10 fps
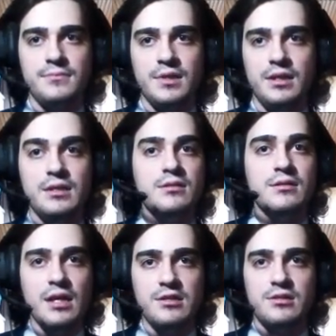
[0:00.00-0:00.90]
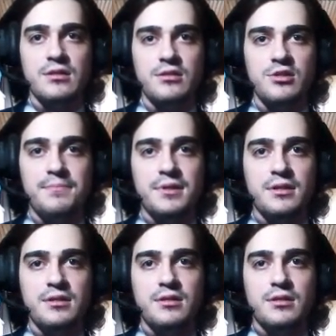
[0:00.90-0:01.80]
International shipping
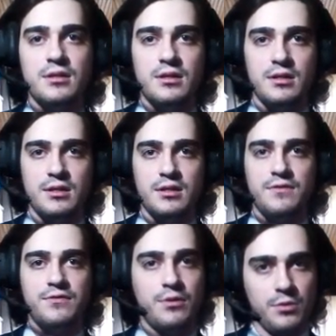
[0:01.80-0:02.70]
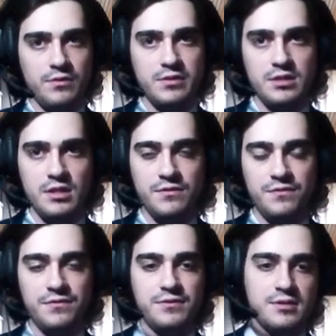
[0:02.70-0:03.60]
from
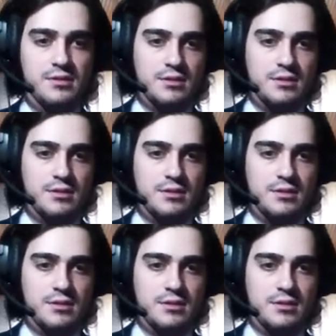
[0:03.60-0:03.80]
overseas.